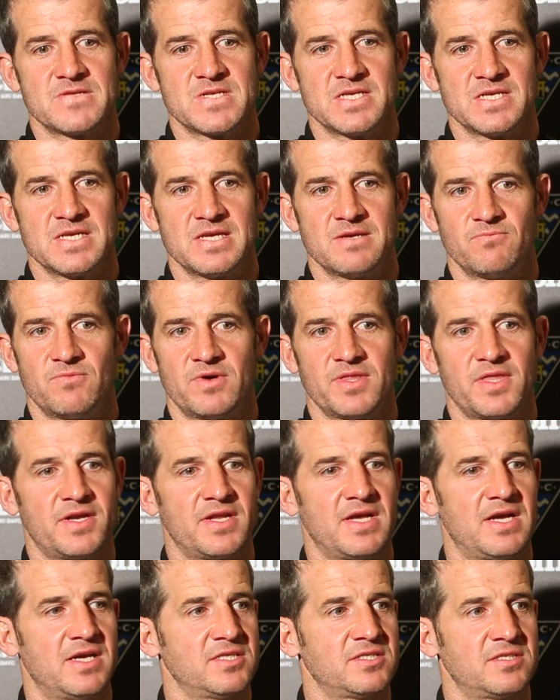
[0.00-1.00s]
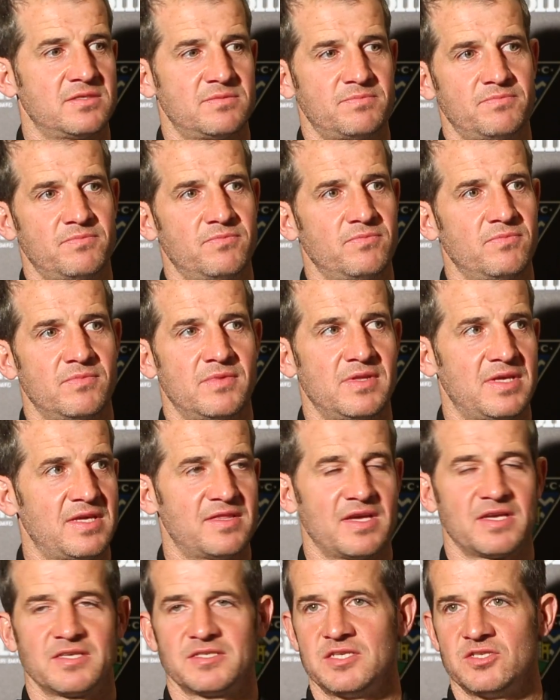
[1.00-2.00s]
Whether that's he
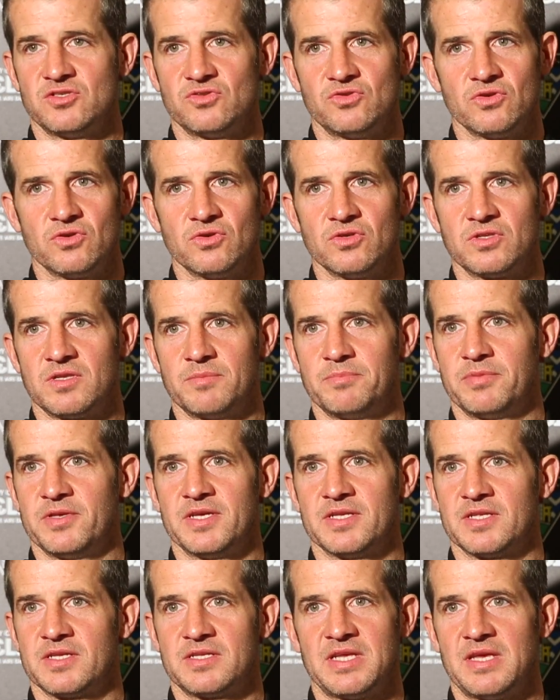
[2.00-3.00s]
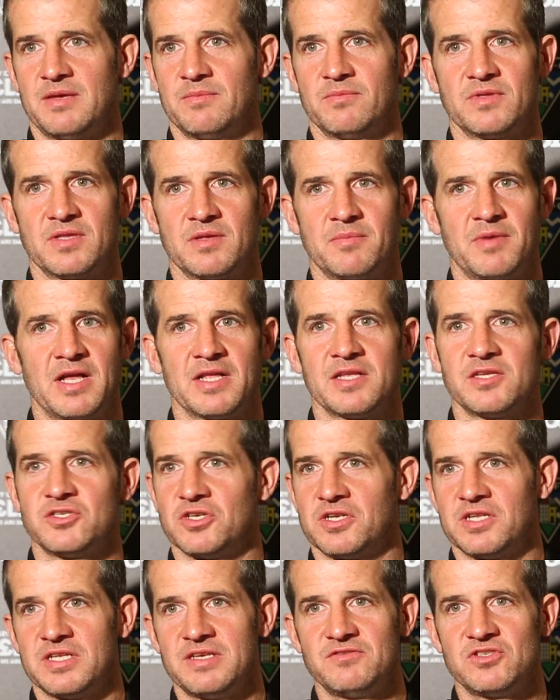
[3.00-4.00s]
thinks he's too good to play in the team and the
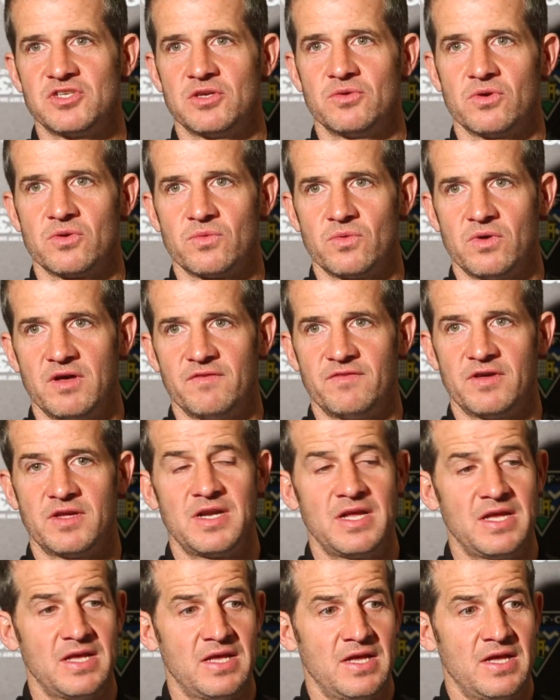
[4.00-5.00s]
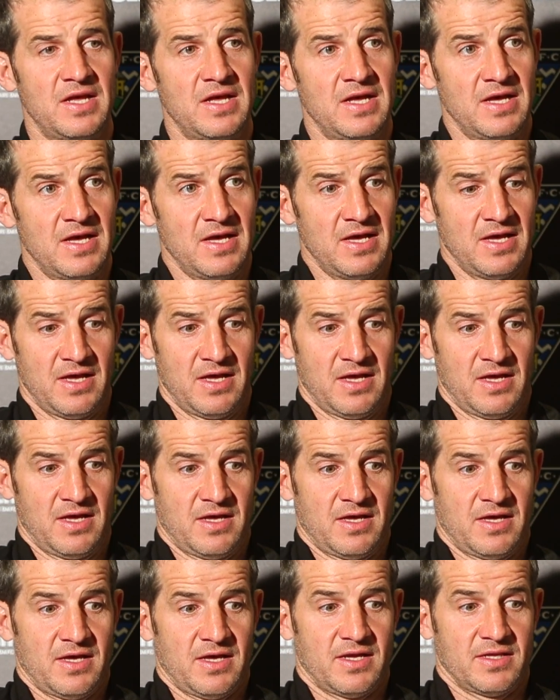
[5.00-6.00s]
manager leaves you out or whatever.
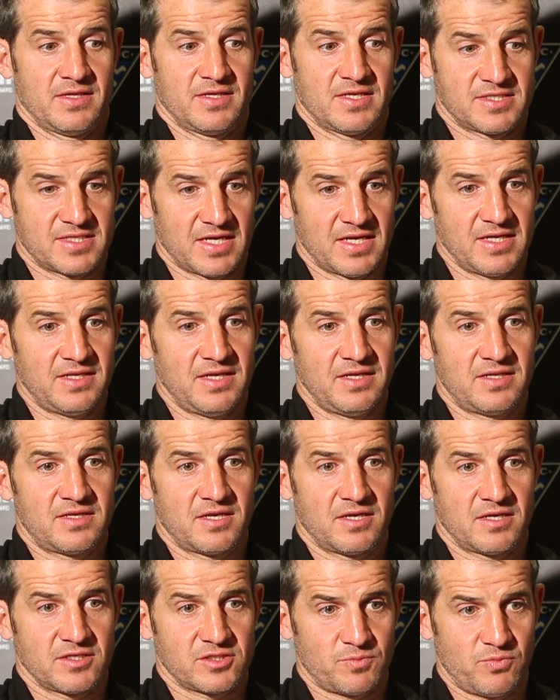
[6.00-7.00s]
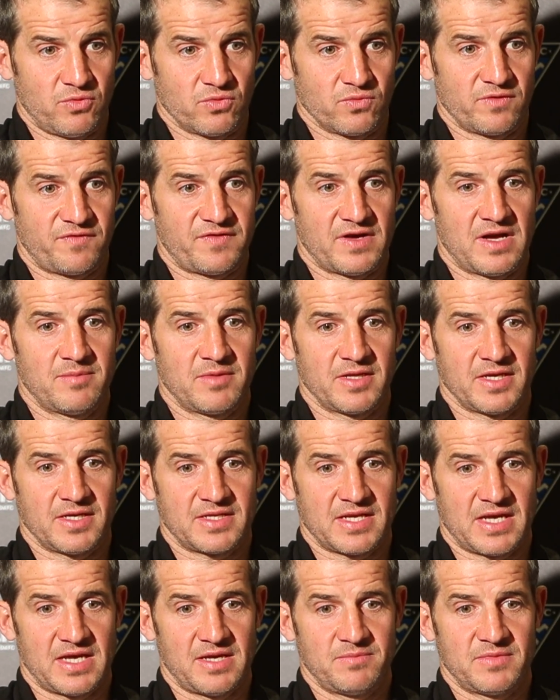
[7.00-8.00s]
And decided, I spoke with family
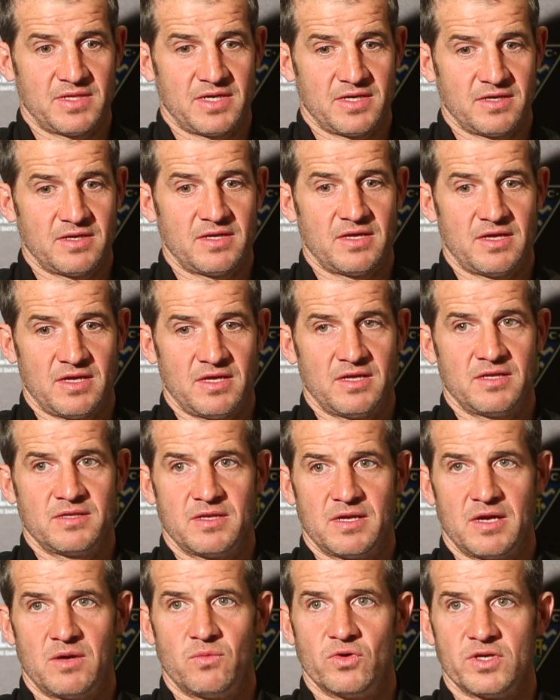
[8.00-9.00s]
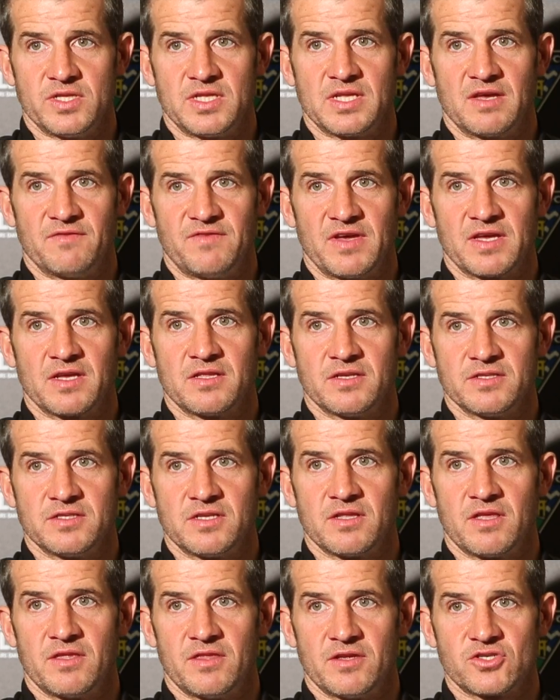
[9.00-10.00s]
at the time, that I wanted to give England
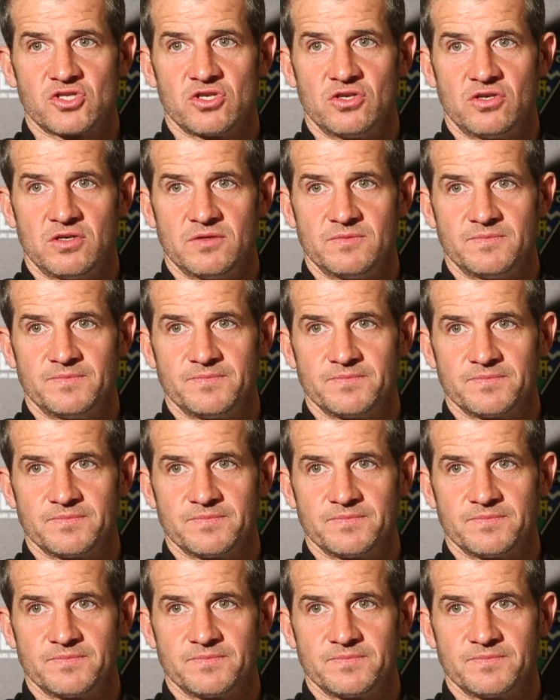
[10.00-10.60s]
another shot.